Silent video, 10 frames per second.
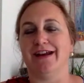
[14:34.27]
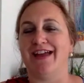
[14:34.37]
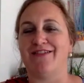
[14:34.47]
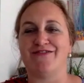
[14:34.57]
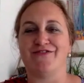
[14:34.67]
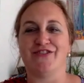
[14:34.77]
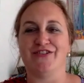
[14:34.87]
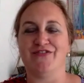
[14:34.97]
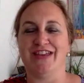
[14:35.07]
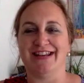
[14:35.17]

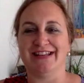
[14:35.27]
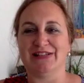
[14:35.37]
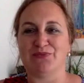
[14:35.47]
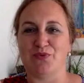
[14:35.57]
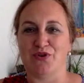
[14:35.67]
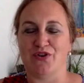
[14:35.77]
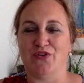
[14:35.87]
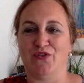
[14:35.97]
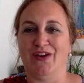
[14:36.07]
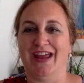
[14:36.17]
Everything is
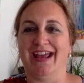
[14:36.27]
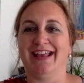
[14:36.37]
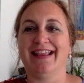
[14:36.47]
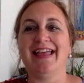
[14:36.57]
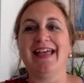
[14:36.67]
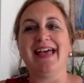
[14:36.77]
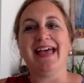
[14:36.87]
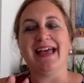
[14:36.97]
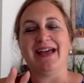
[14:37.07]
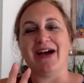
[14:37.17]
perfect.
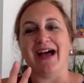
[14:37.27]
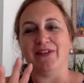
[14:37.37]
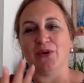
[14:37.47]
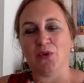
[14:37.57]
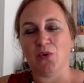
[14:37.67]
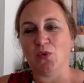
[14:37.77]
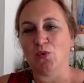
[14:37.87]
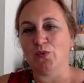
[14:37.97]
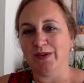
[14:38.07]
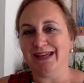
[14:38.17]
And all
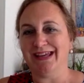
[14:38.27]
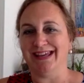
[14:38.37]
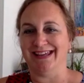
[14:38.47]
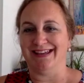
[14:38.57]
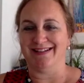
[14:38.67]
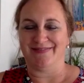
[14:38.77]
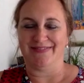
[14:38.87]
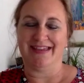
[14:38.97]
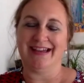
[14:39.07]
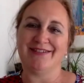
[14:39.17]
we
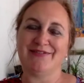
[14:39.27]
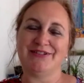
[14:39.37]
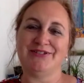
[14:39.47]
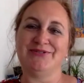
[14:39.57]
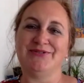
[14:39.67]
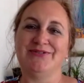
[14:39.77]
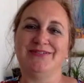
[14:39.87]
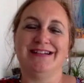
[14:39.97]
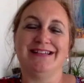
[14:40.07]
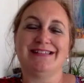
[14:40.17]
have to do
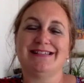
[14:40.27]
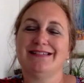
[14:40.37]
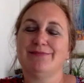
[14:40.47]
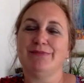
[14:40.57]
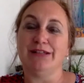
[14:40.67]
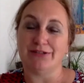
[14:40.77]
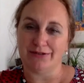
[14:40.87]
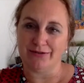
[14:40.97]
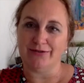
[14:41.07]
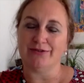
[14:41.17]
is be
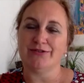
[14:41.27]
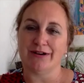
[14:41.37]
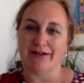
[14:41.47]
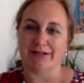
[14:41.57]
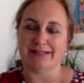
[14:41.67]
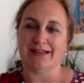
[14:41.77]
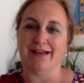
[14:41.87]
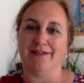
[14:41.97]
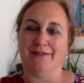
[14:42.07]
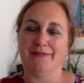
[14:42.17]
true to
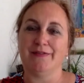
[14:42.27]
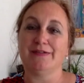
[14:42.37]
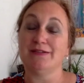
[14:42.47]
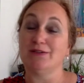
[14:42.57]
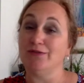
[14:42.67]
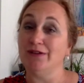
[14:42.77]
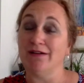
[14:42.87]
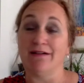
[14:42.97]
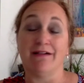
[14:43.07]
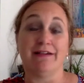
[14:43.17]
ourselves. So we
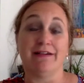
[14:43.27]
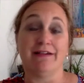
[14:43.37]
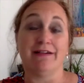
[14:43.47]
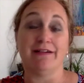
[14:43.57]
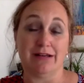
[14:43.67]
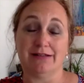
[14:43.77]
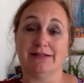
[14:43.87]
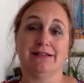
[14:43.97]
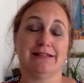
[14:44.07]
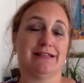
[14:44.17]
are the
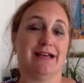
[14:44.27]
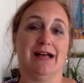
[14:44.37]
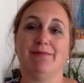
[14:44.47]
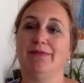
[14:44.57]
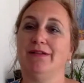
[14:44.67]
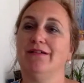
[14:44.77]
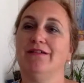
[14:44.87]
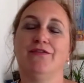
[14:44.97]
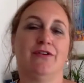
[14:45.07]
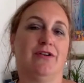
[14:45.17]
greatest example
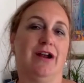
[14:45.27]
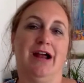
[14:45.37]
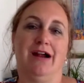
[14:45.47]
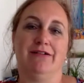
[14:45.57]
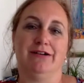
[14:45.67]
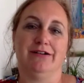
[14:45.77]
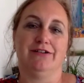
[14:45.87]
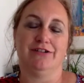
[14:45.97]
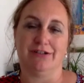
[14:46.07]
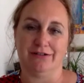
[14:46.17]
for our
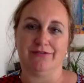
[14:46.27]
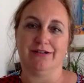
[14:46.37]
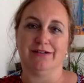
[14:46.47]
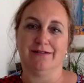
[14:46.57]
children.